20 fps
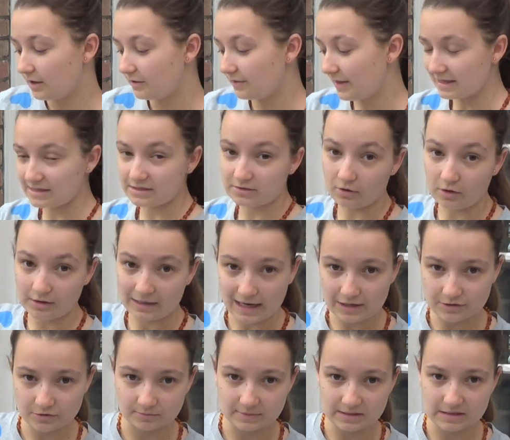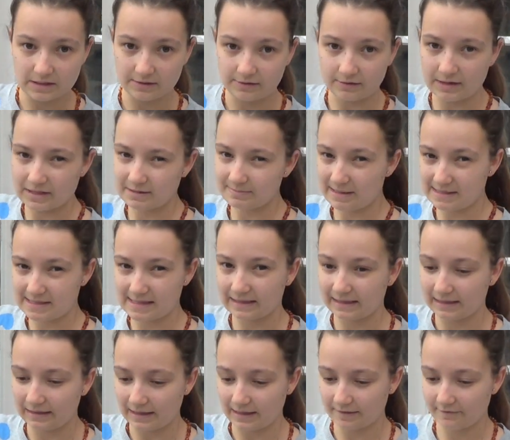That's not a natural material, it's
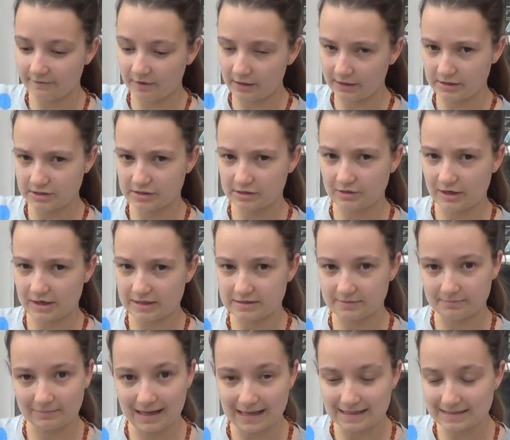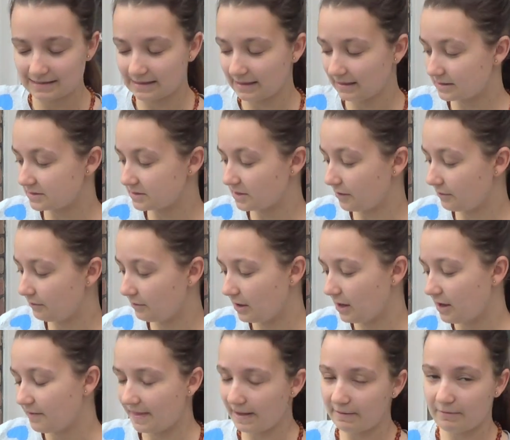basically like fine strands of plastic, so
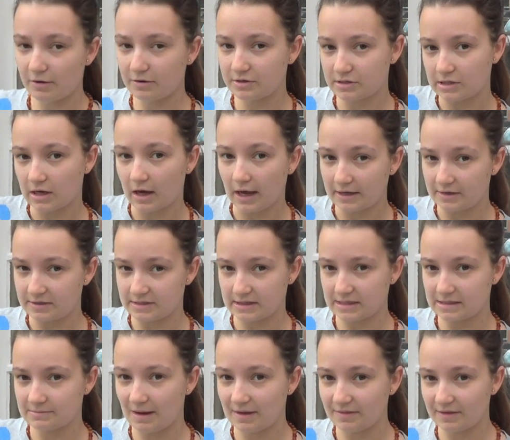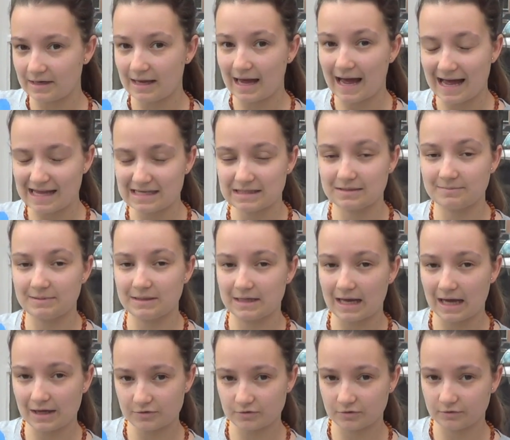they won't dye using this method. It has to be
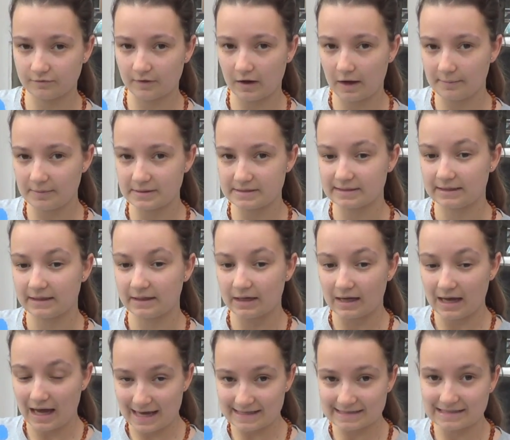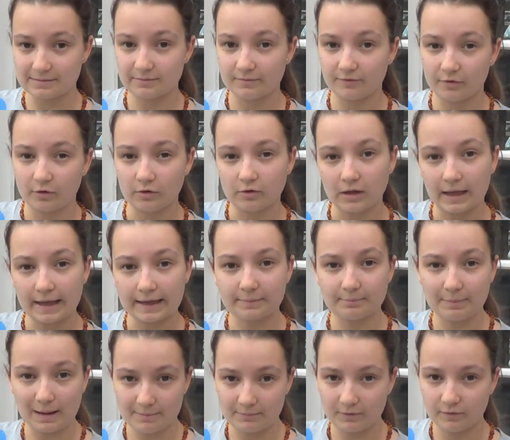natural fibres, as I said before,
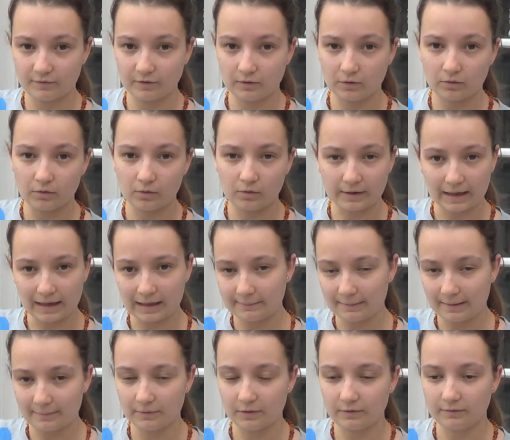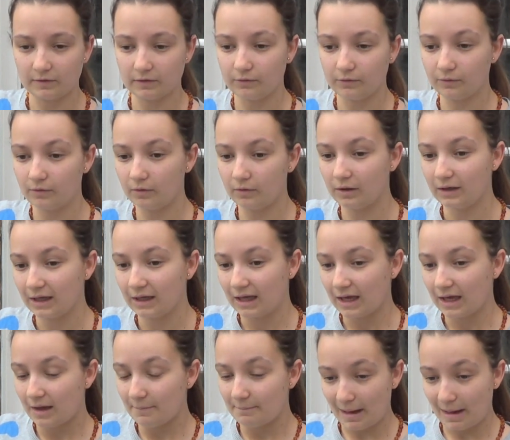like bamboo velour, organic bamboo velour,
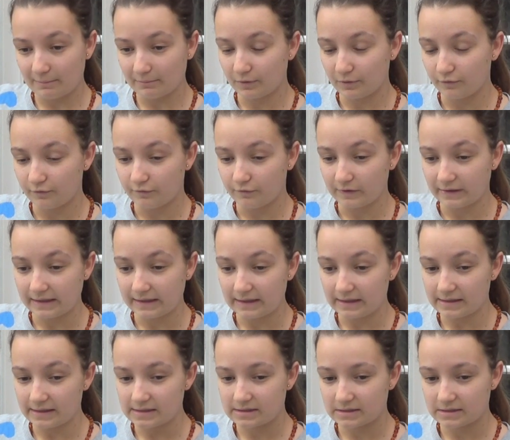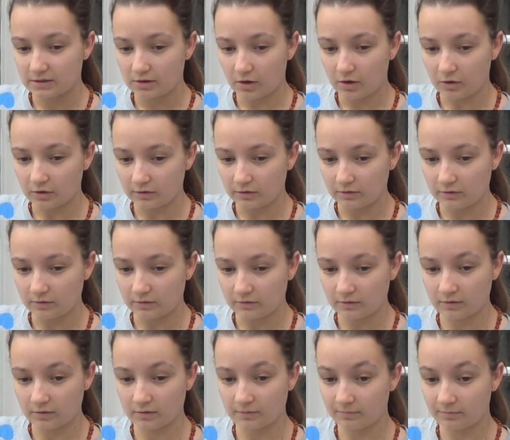bamboo fleece,
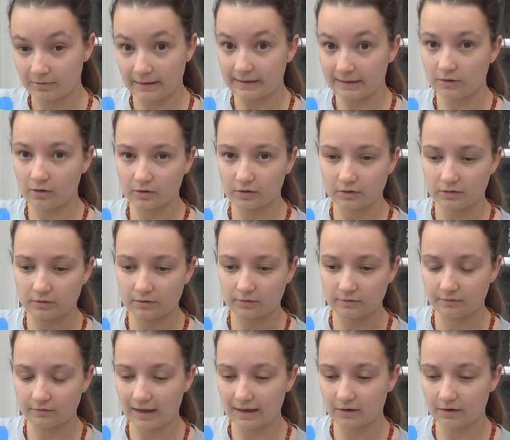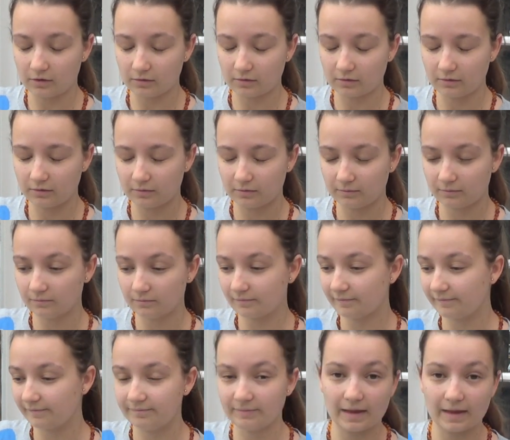cotton, plain cotton, flat cotton.
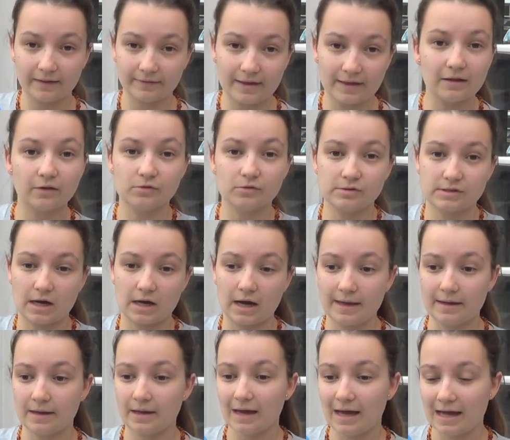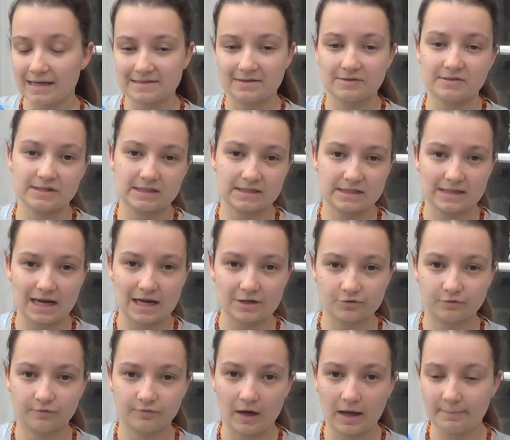They'll all dye, as long as it's a
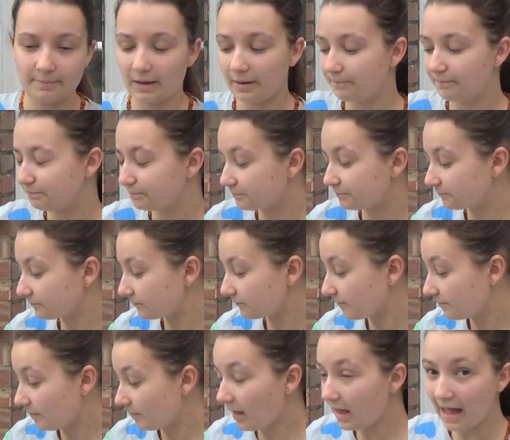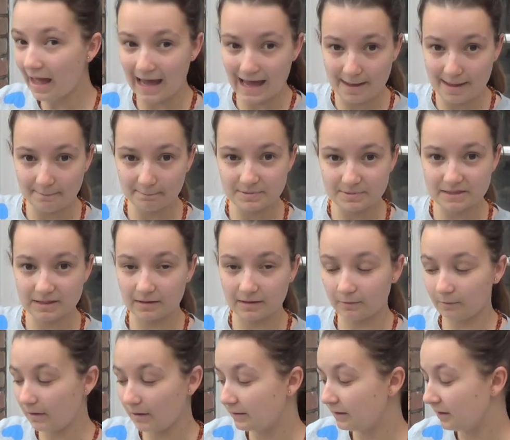natural fibre. Hemp's
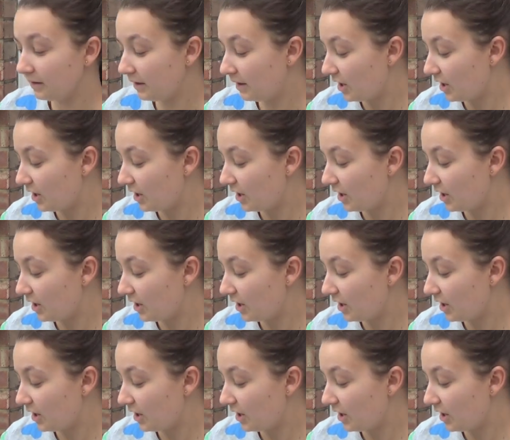another one.